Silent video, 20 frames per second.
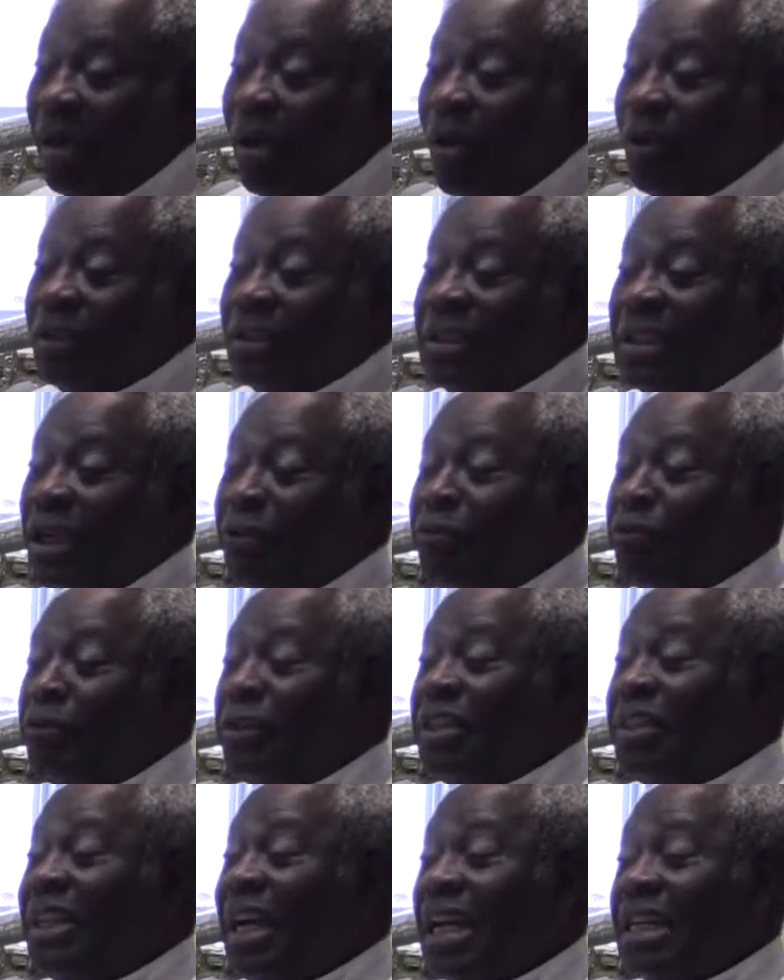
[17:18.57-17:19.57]
until they
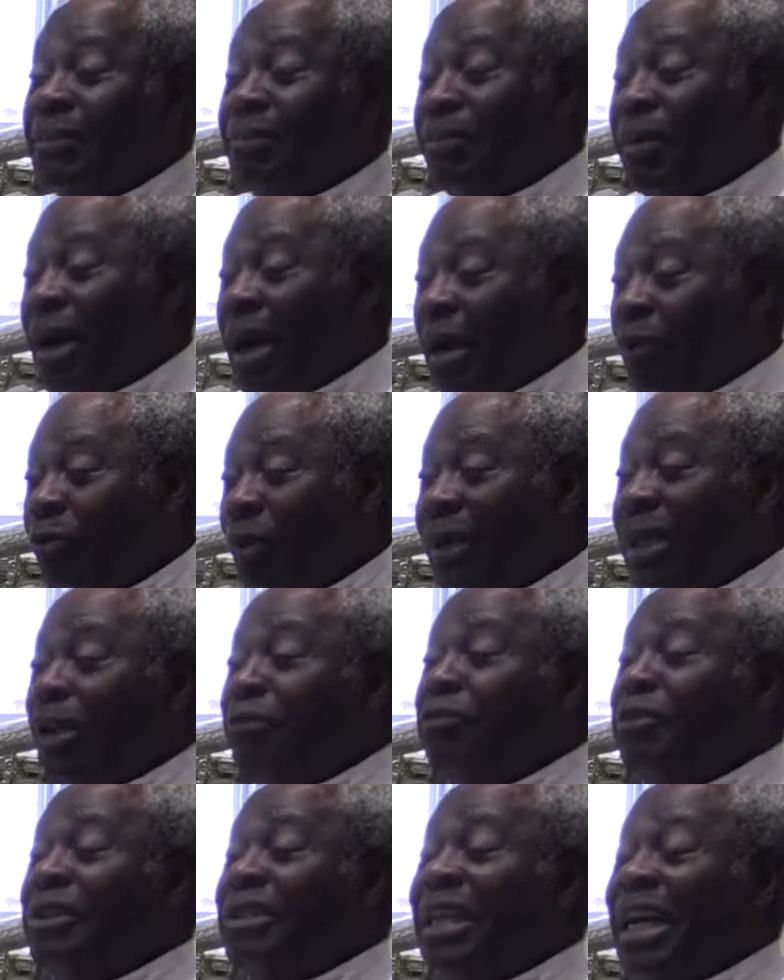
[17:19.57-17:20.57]
free their span. When
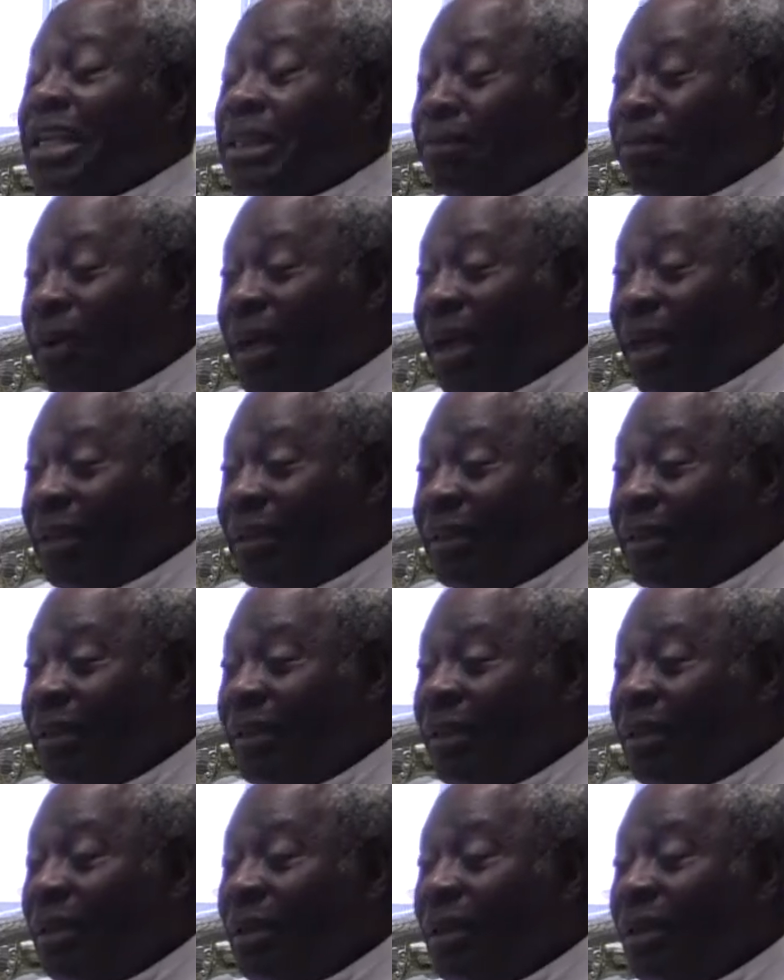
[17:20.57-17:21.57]
they free their span
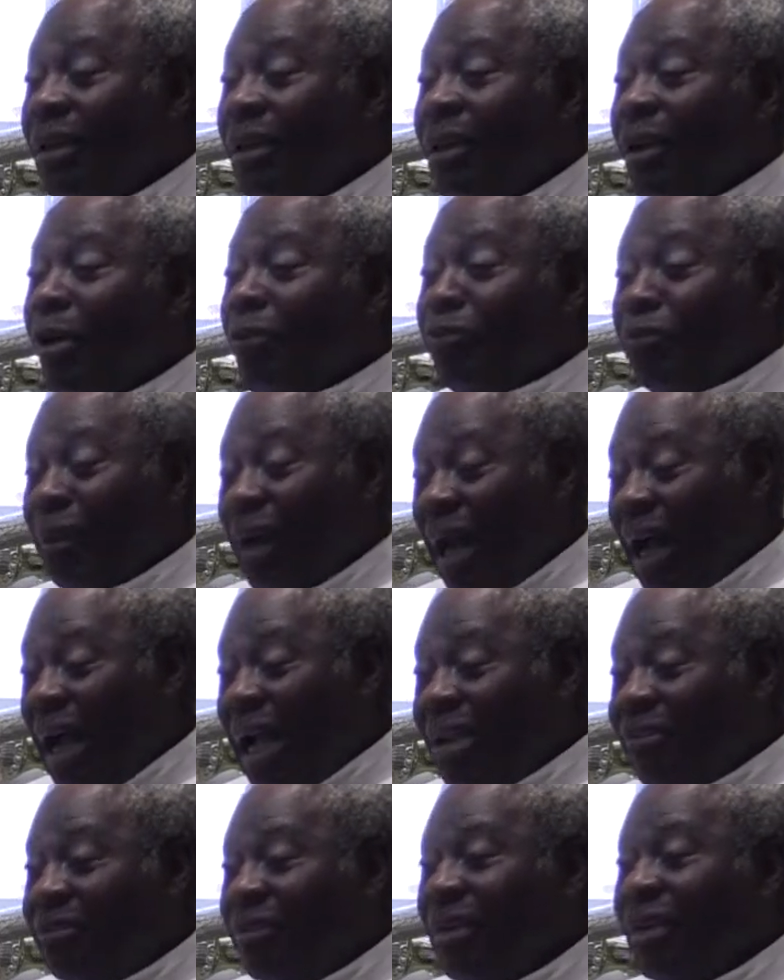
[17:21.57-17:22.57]
of
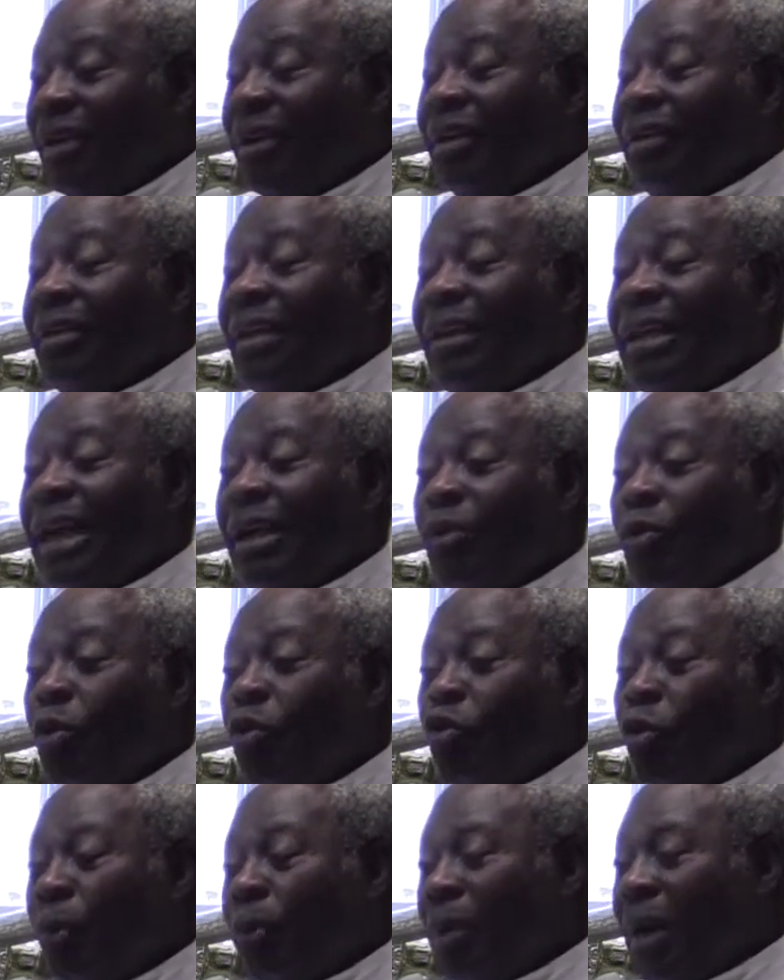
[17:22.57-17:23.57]
life, they then go
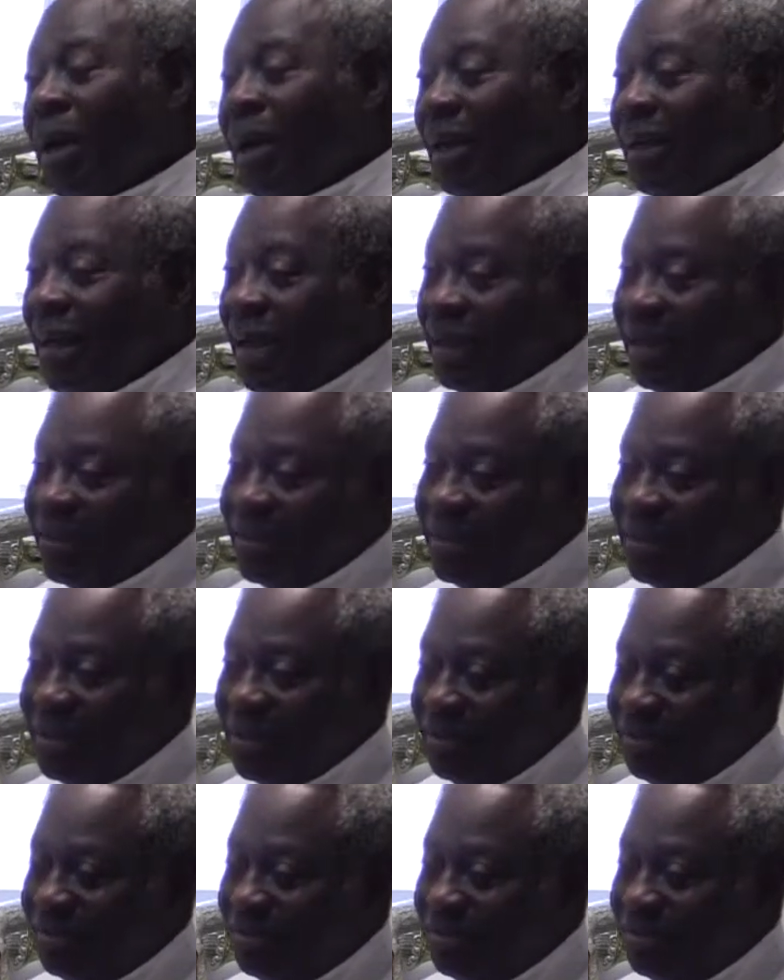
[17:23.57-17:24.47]
to paradise.